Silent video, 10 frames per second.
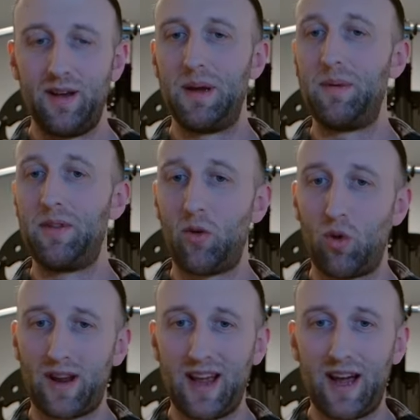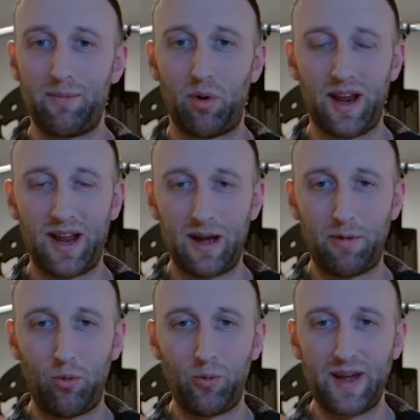Maybe they're working on bringing
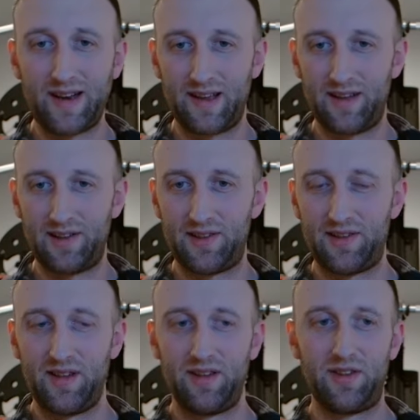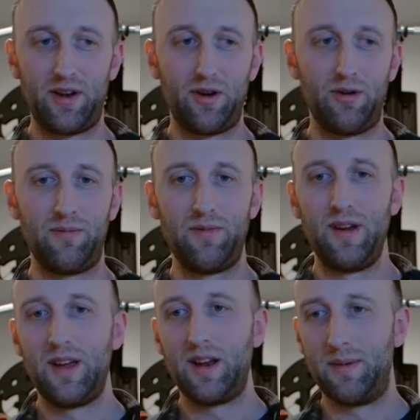up a weakness. So,
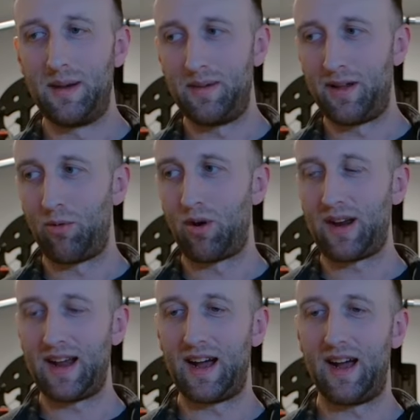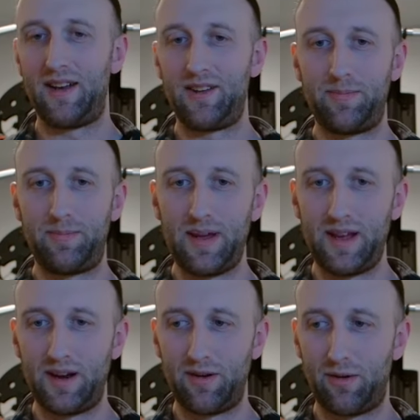you know, maybe they're working on
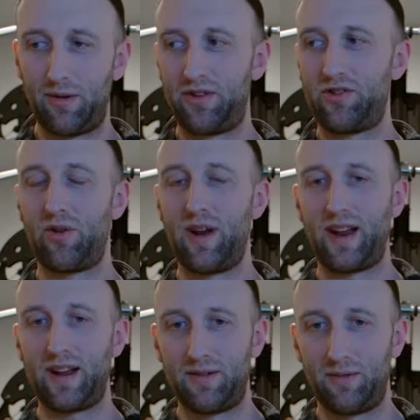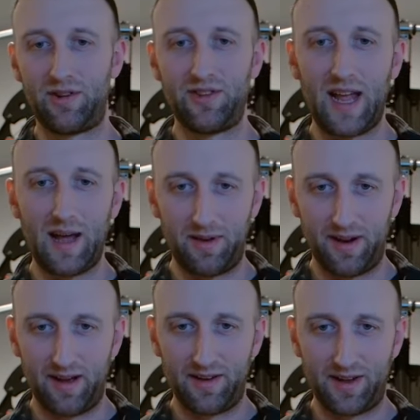speed or strength or stamina in